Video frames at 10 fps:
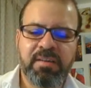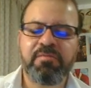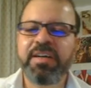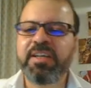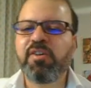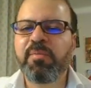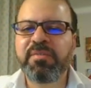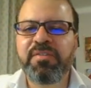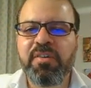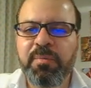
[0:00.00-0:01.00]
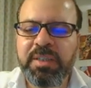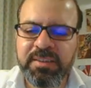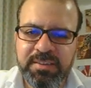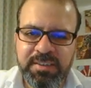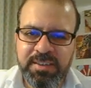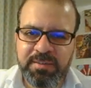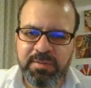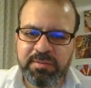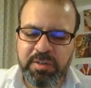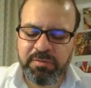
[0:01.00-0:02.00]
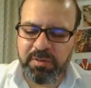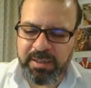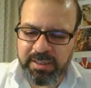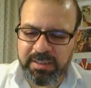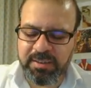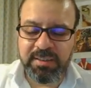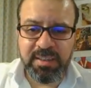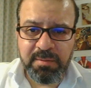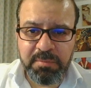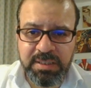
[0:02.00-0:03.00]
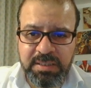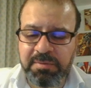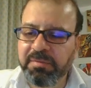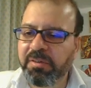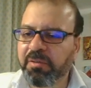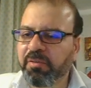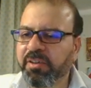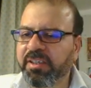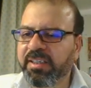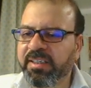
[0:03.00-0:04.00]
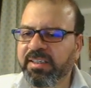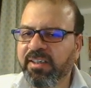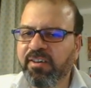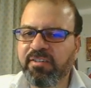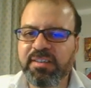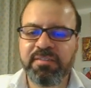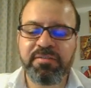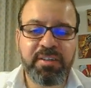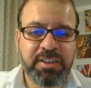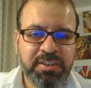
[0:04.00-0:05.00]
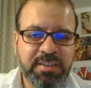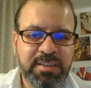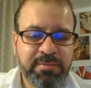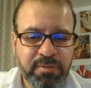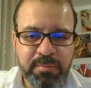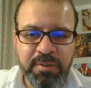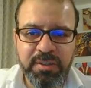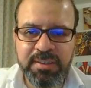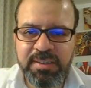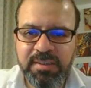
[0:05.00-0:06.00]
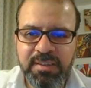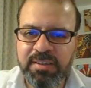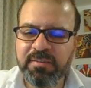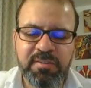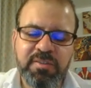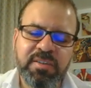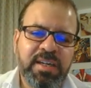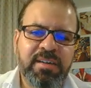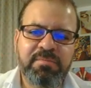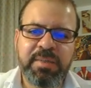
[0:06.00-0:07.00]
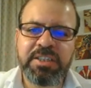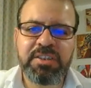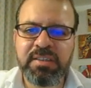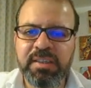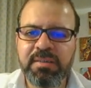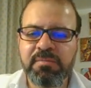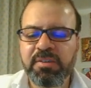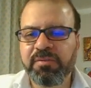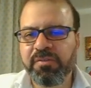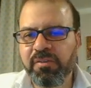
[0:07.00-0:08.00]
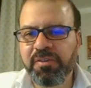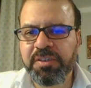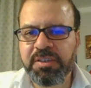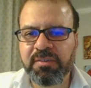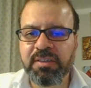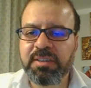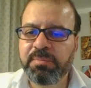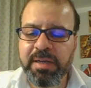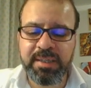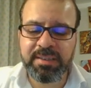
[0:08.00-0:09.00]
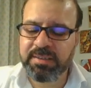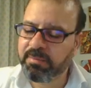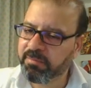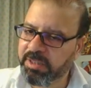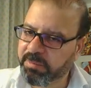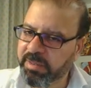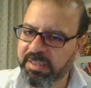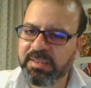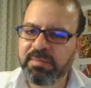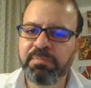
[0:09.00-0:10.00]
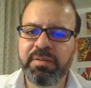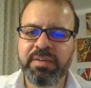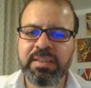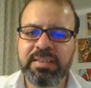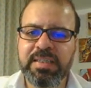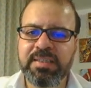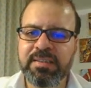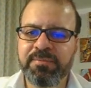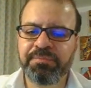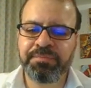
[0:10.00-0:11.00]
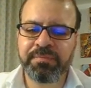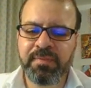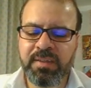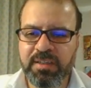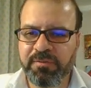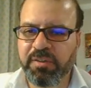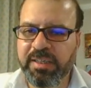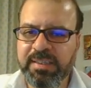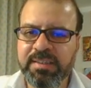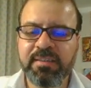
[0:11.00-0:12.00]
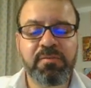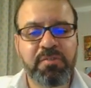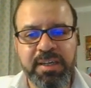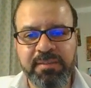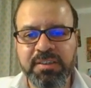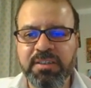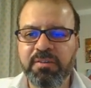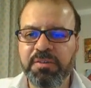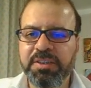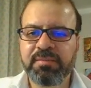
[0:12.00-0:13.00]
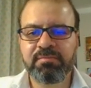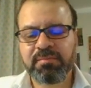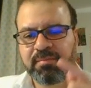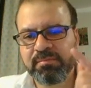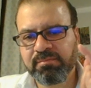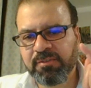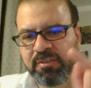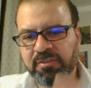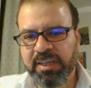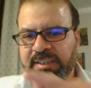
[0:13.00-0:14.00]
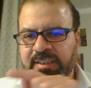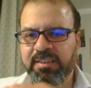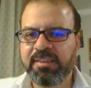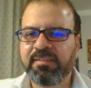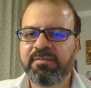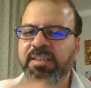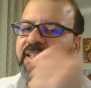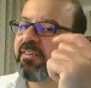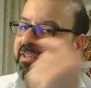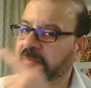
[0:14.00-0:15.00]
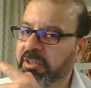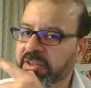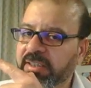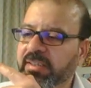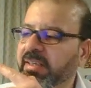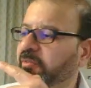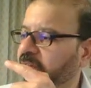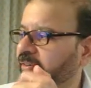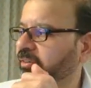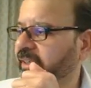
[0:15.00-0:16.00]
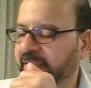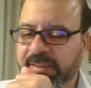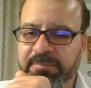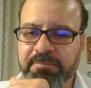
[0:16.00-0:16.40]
Very common phenomena when we are working on numbers, when we're working on the functions and formulas, we don't have much time to focus on the spellings, which makes perfect sense. So for that, we have a solution right in there in our spreadsheet, and we'll look at it.